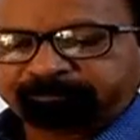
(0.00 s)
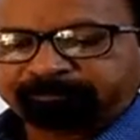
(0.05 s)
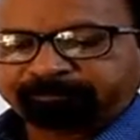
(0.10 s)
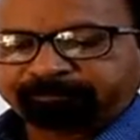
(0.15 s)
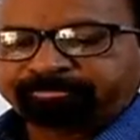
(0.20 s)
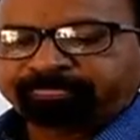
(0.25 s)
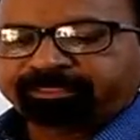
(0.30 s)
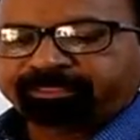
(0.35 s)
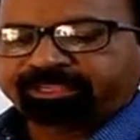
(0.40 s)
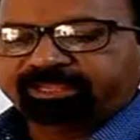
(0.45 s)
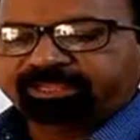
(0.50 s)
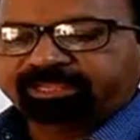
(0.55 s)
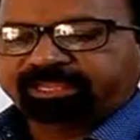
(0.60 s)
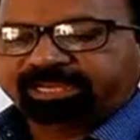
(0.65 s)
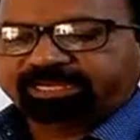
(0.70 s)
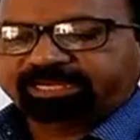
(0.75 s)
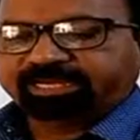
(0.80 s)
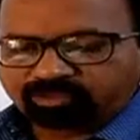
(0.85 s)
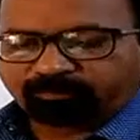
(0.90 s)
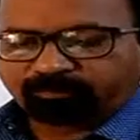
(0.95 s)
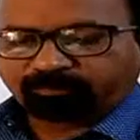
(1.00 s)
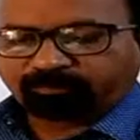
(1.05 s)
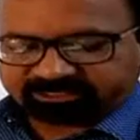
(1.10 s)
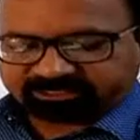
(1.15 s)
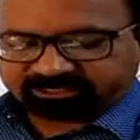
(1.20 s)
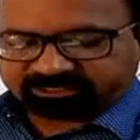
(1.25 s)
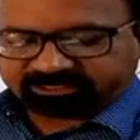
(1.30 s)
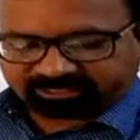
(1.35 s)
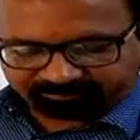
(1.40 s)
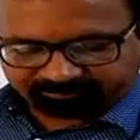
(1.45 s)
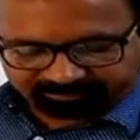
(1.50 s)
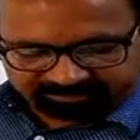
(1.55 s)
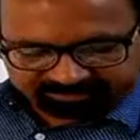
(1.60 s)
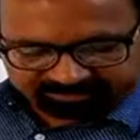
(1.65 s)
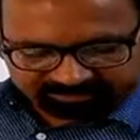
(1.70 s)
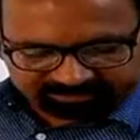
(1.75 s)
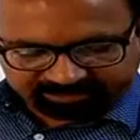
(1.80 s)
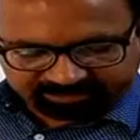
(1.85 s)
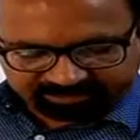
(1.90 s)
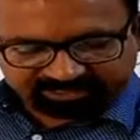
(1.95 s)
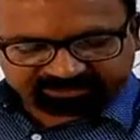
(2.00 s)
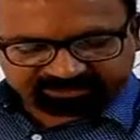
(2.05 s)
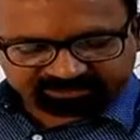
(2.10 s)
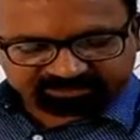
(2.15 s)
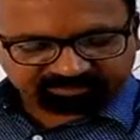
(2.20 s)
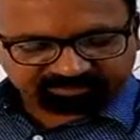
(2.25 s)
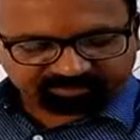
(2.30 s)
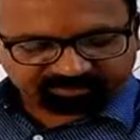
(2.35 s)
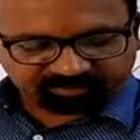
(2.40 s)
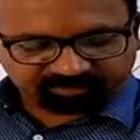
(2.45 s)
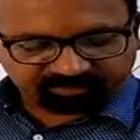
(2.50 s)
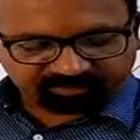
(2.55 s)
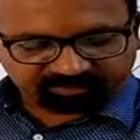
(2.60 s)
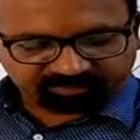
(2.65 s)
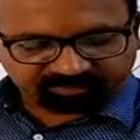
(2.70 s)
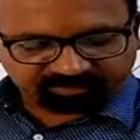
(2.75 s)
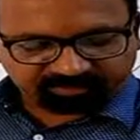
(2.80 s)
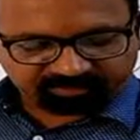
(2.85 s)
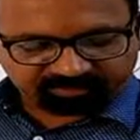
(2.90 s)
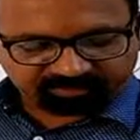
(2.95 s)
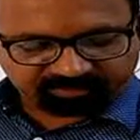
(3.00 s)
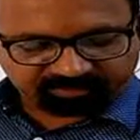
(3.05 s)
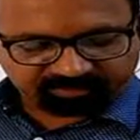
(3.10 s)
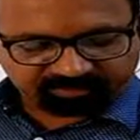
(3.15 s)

And these topics are present at page number 148,